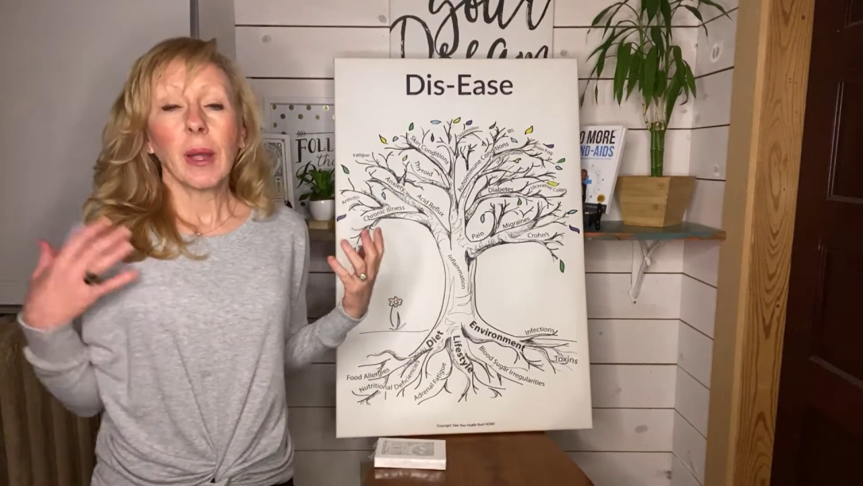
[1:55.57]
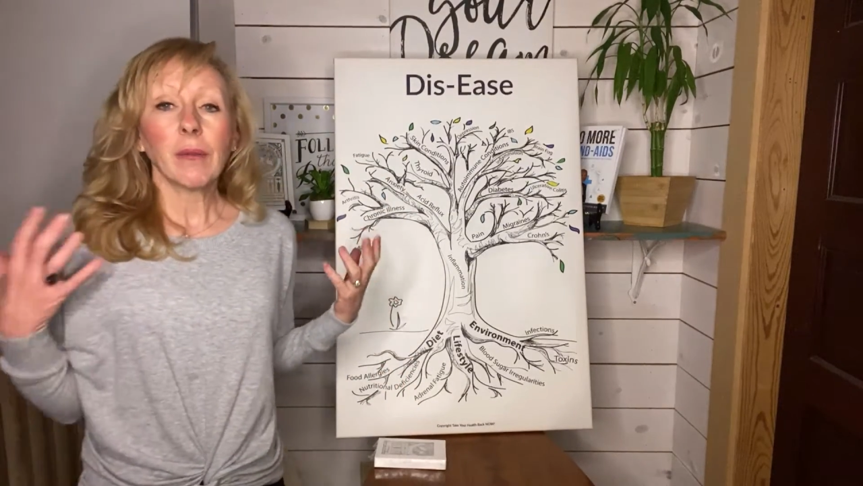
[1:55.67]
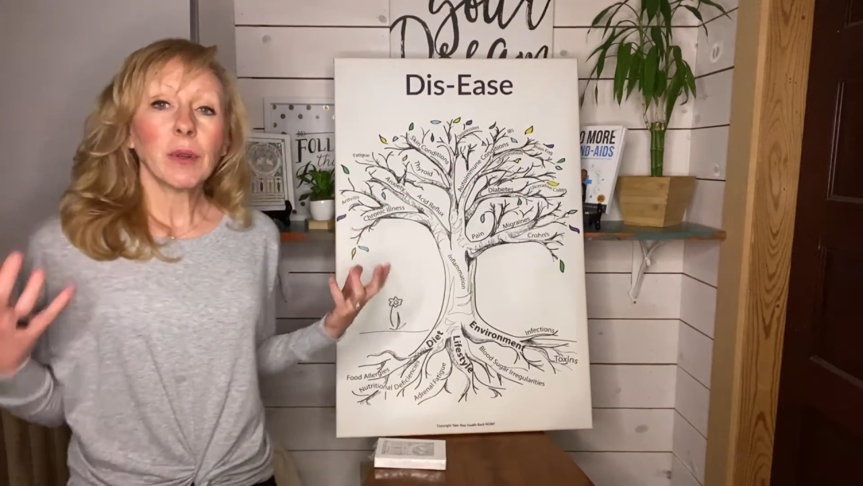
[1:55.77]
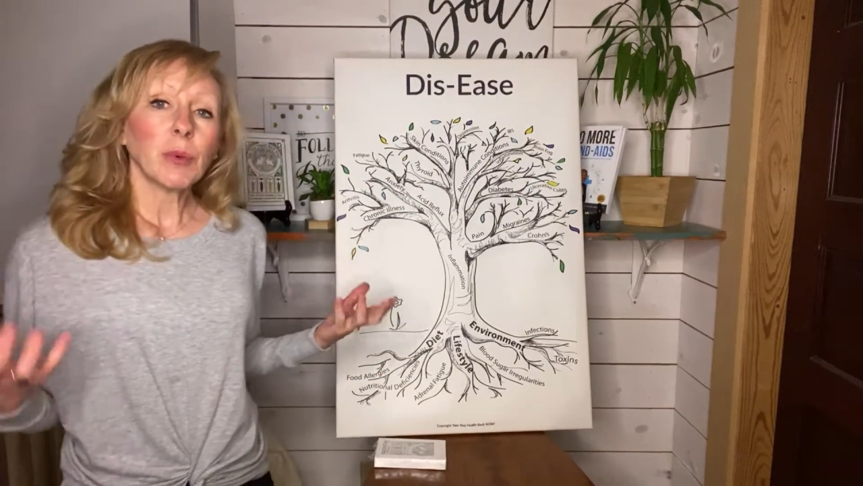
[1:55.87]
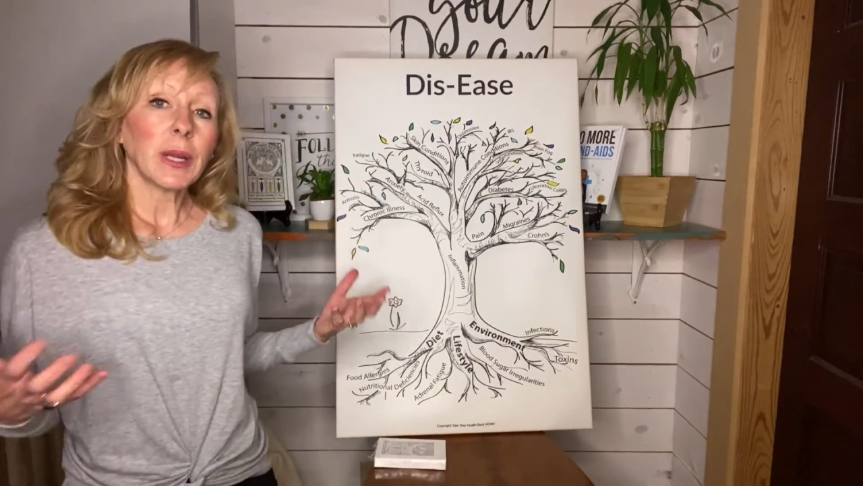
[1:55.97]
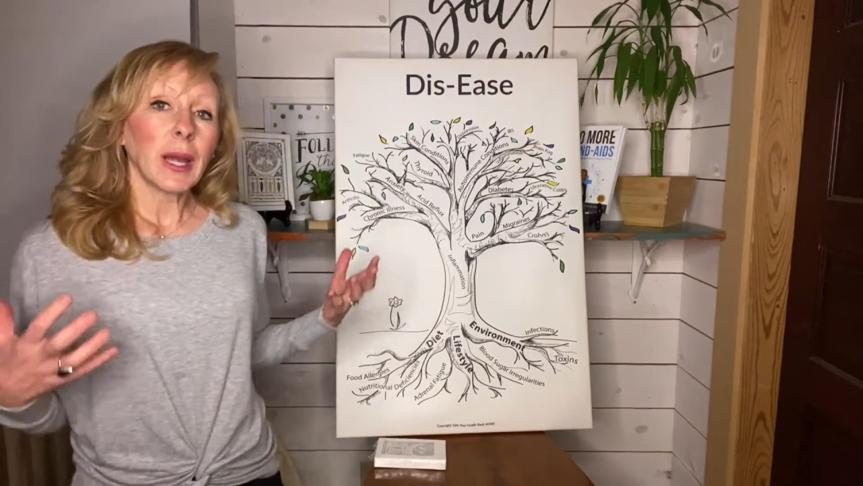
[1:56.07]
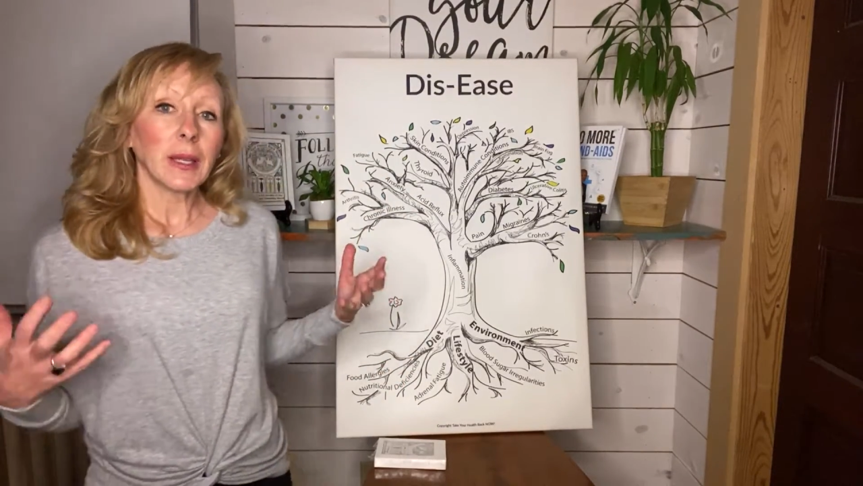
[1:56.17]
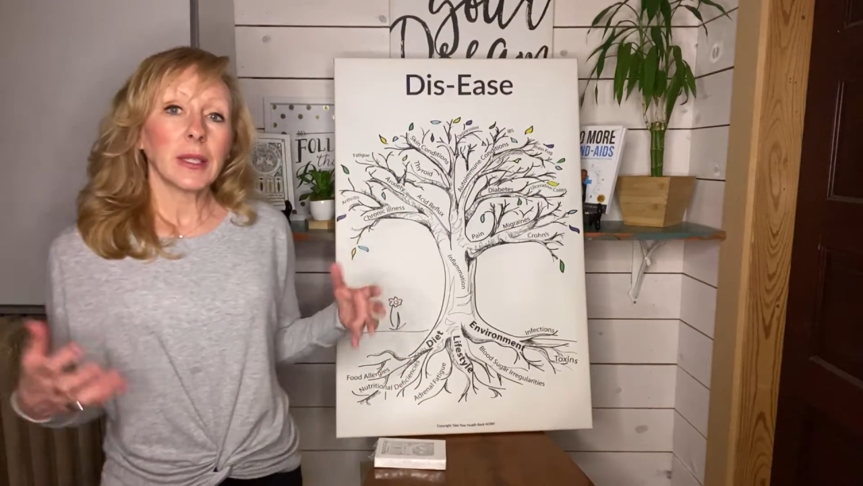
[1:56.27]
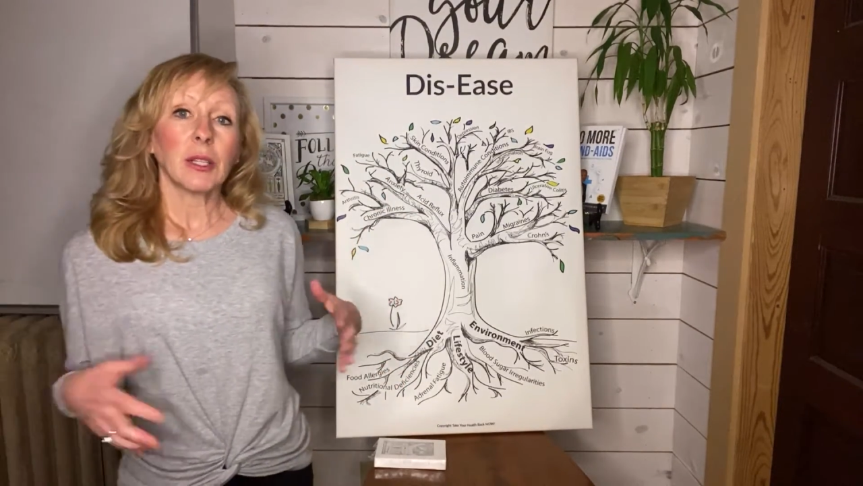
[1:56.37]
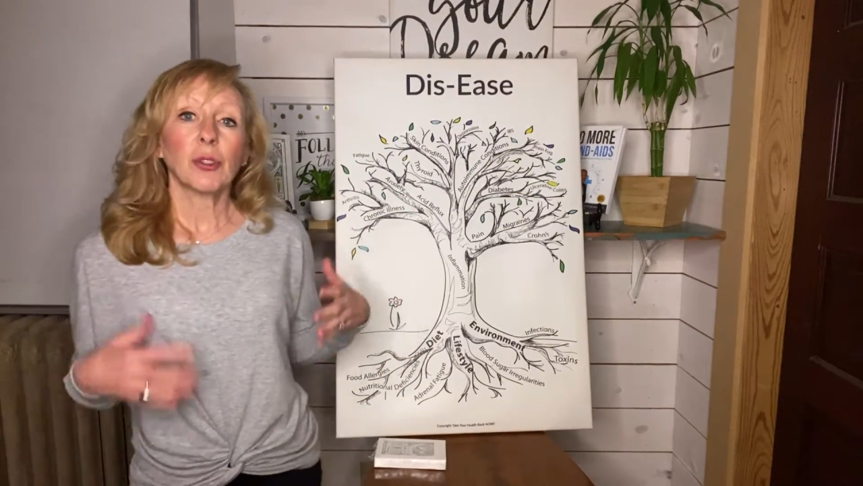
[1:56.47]
everyone
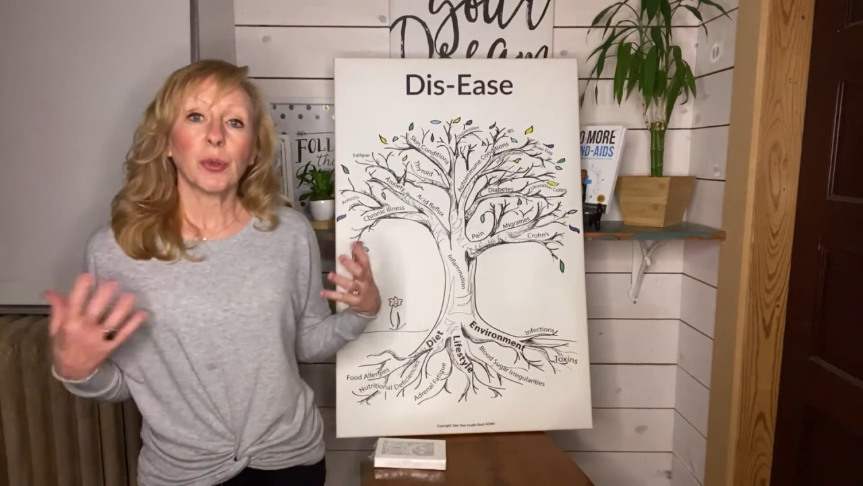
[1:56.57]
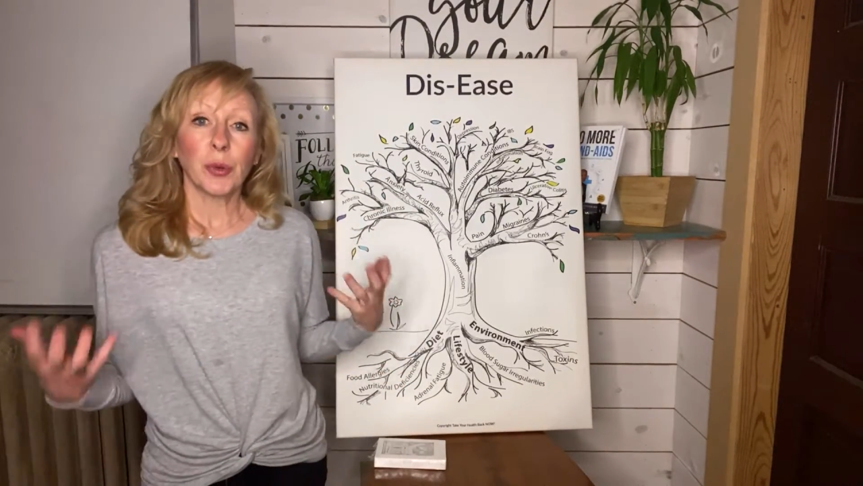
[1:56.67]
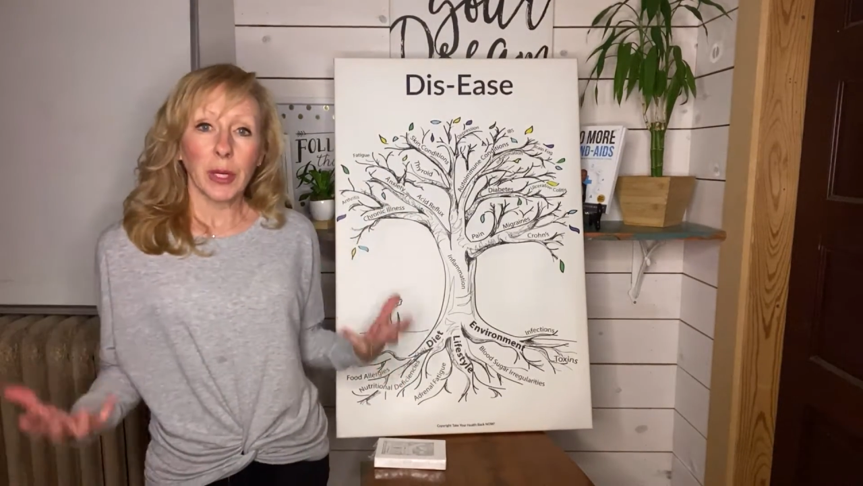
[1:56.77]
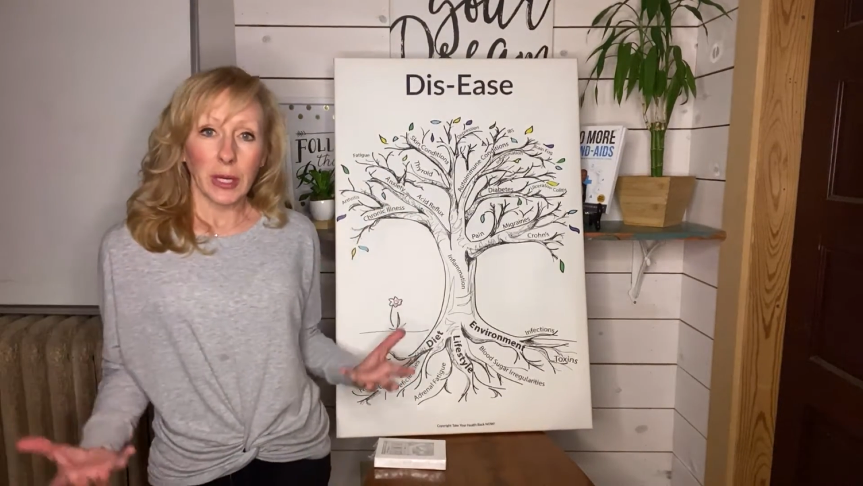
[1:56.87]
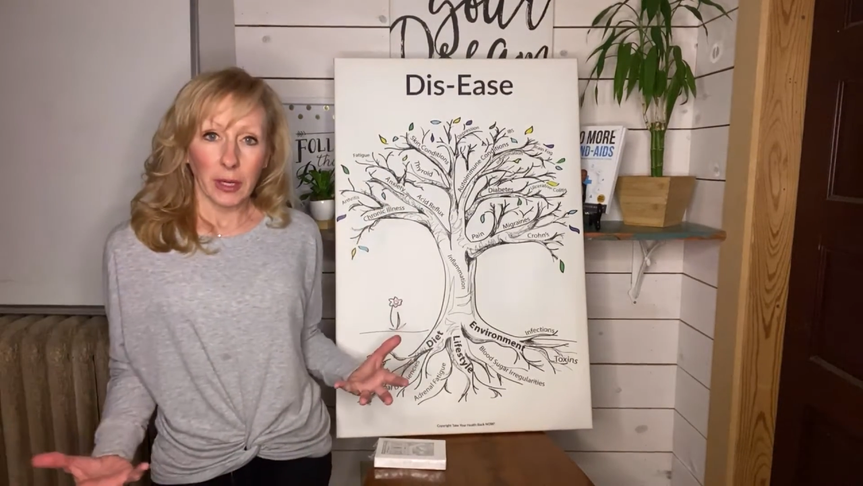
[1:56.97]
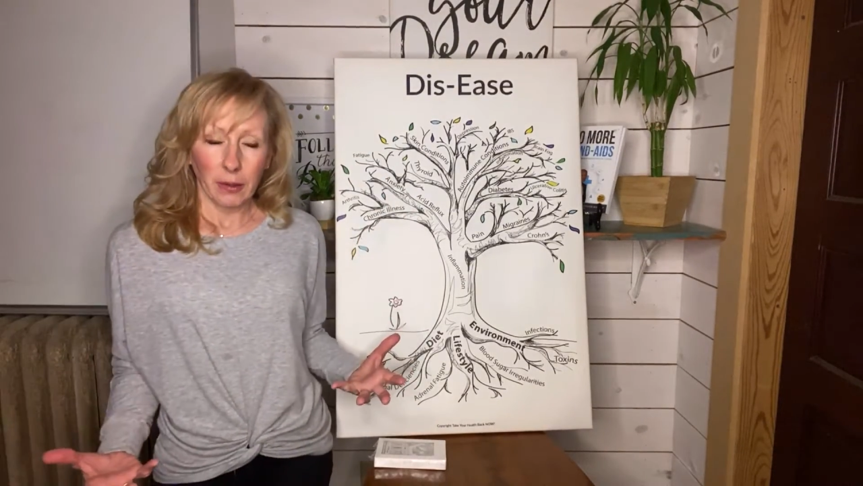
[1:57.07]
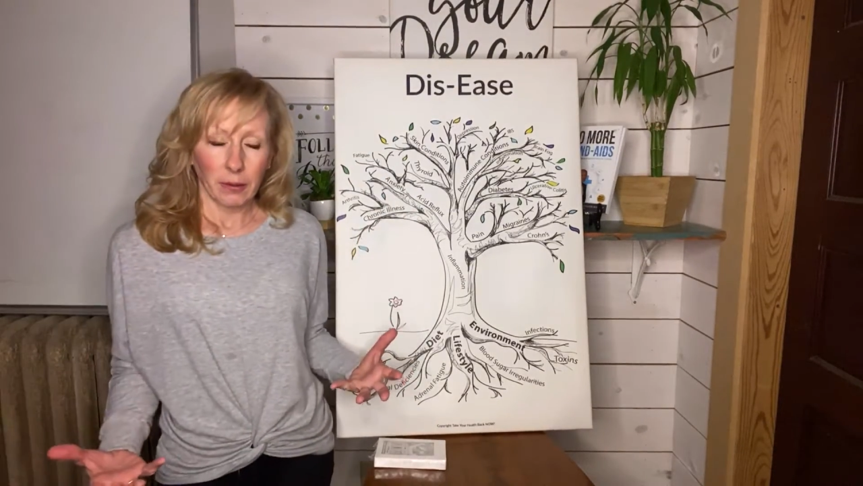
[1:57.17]
has a tree,